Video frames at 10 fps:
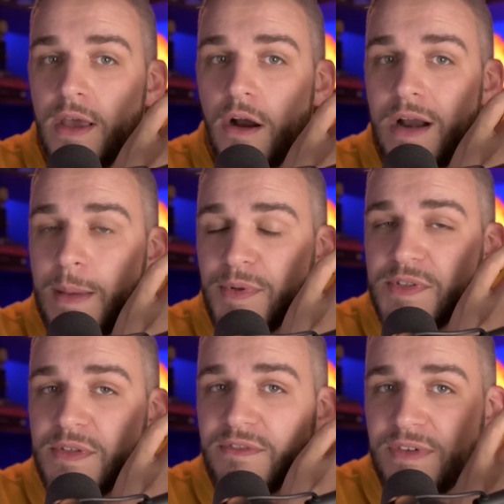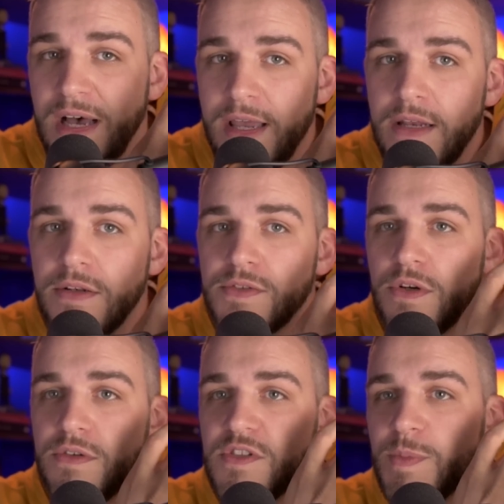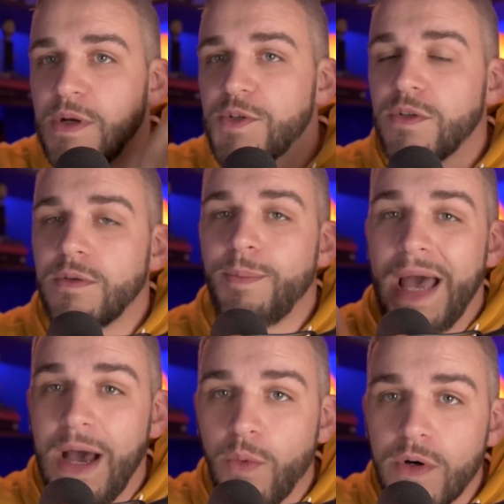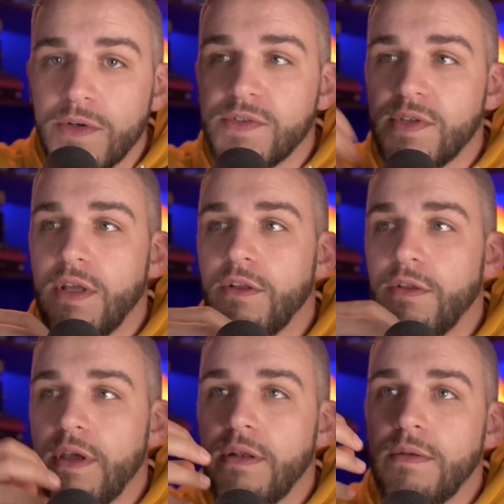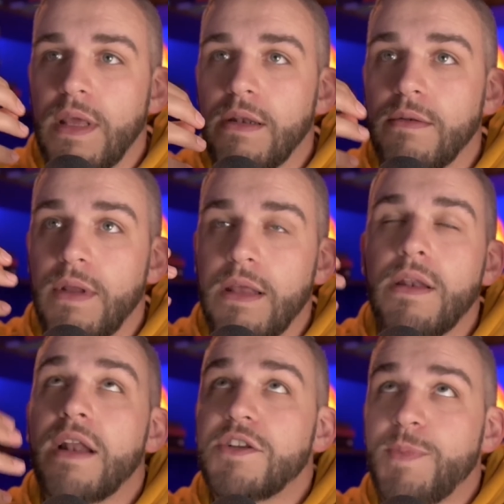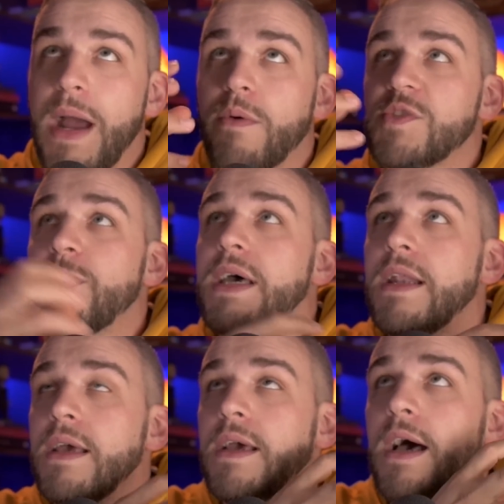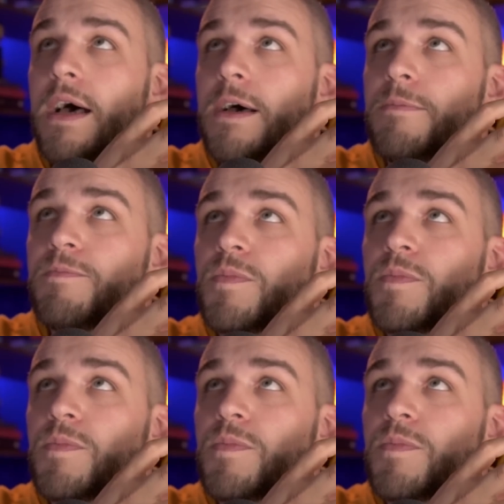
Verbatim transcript: are able to divine certain spiritual powers and uh, and and, and not just powers, but um,